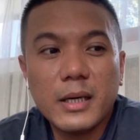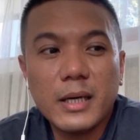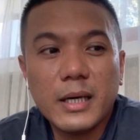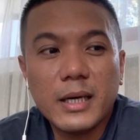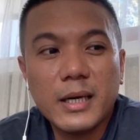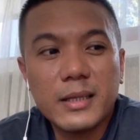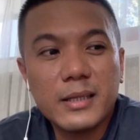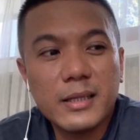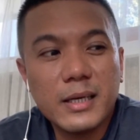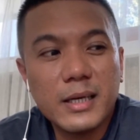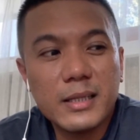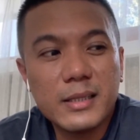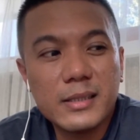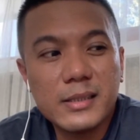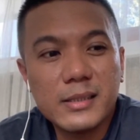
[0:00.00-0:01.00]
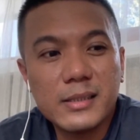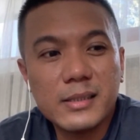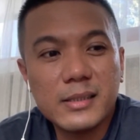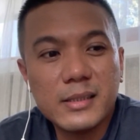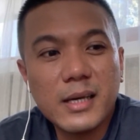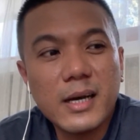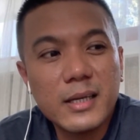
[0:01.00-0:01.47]
it's
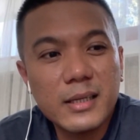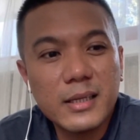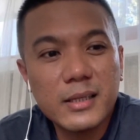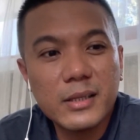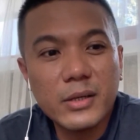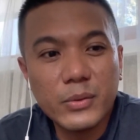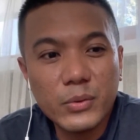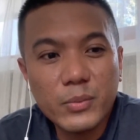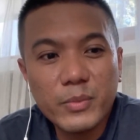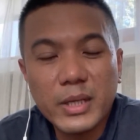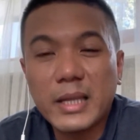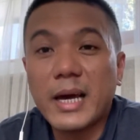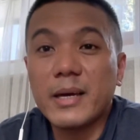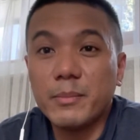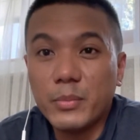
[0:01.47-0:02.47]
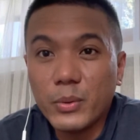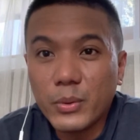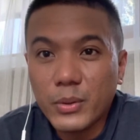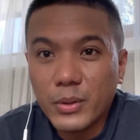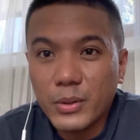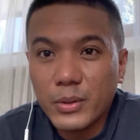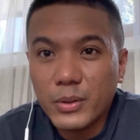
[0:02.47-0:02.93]
not the room that I
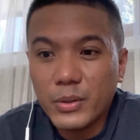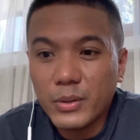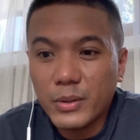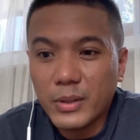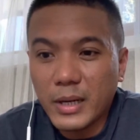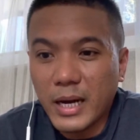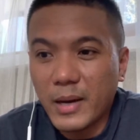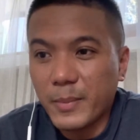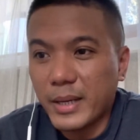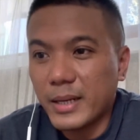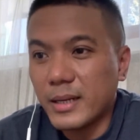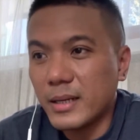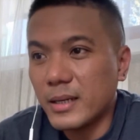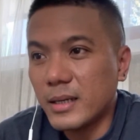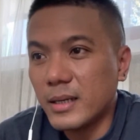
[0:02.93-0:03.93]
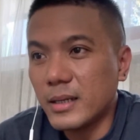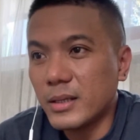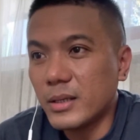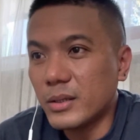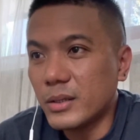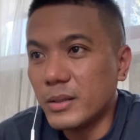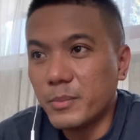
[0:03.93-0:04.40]
book. I mean,
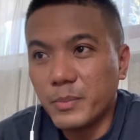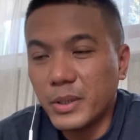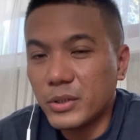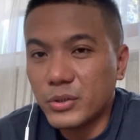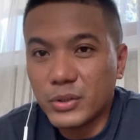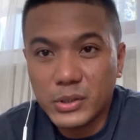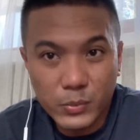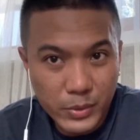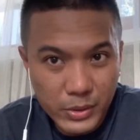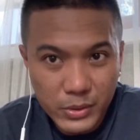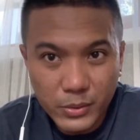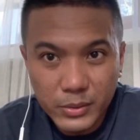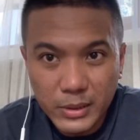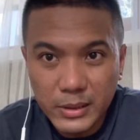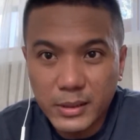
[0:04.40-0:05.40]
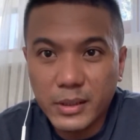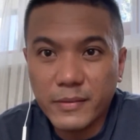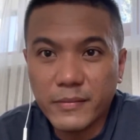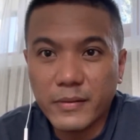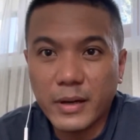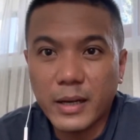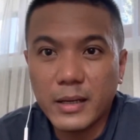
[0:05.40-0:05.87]
the pictures were totally
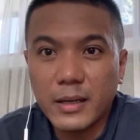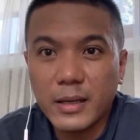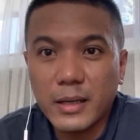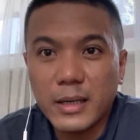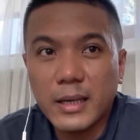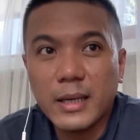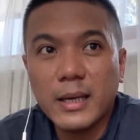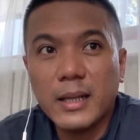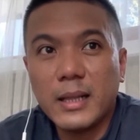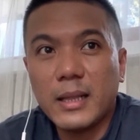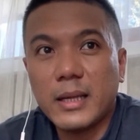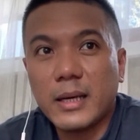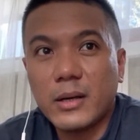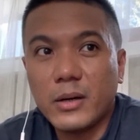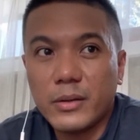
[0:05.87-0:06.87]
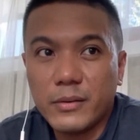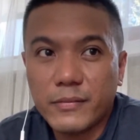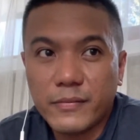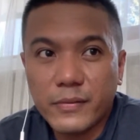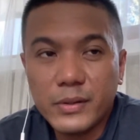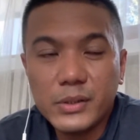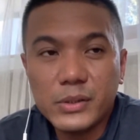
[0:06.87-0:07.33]
different. Like on the
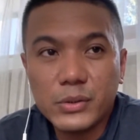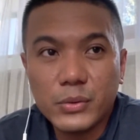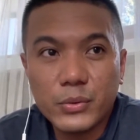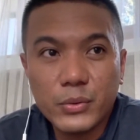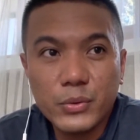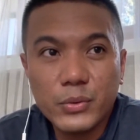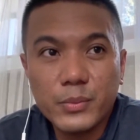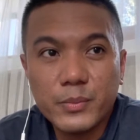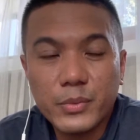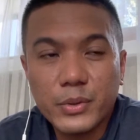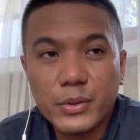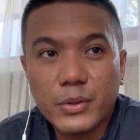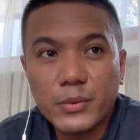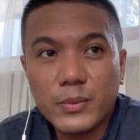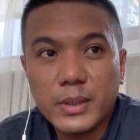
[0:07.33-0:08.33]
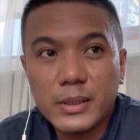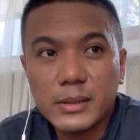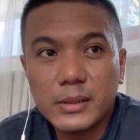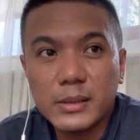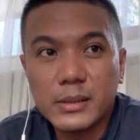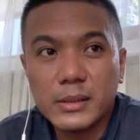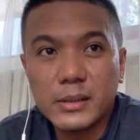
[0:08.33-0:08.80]
first room, there
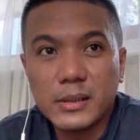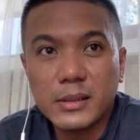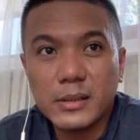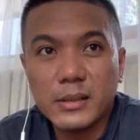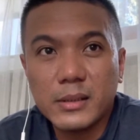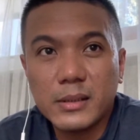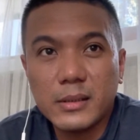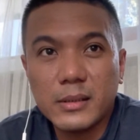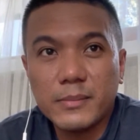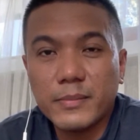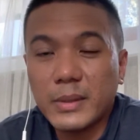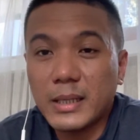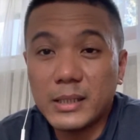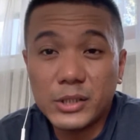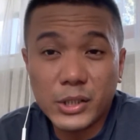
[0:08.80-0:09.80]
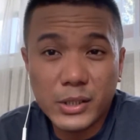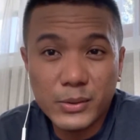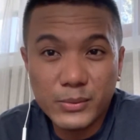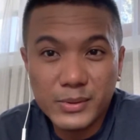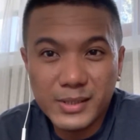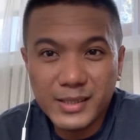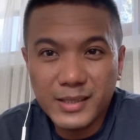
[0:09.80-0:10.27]
was a
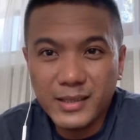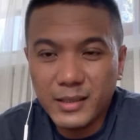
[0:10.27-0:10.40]
jacuzzi